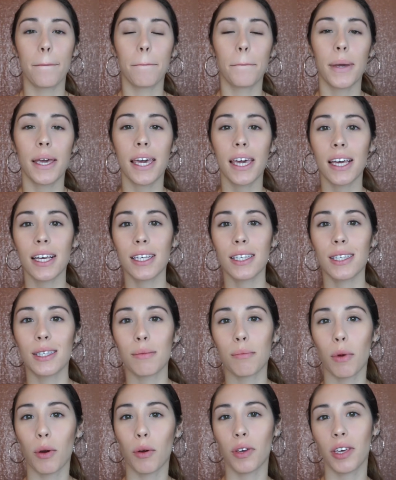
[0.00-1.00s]
pink
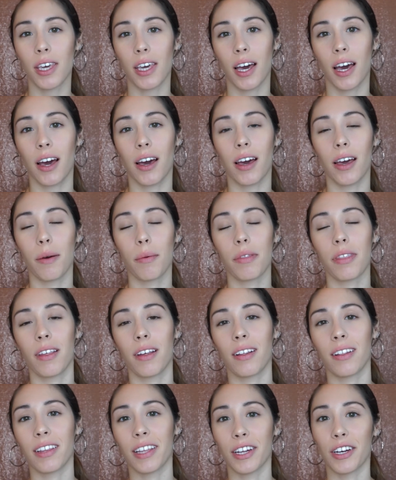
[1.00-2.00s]
smoky eye with a
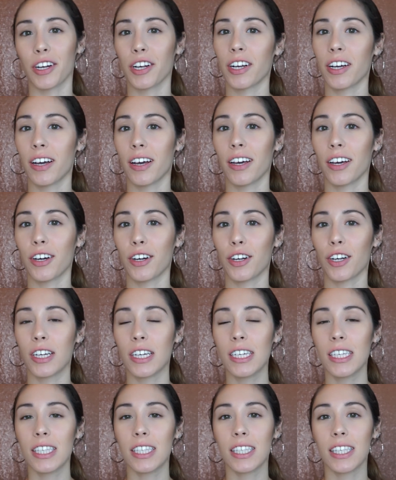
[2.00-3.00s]
glitter cut
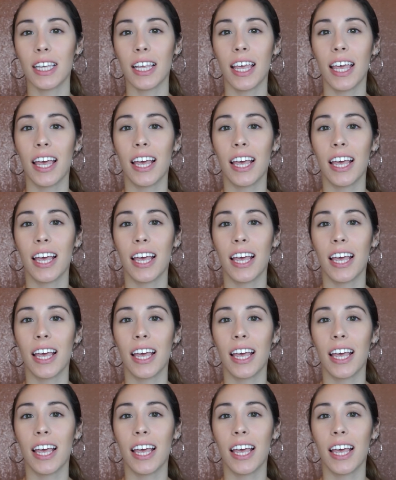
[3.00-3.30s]
crease.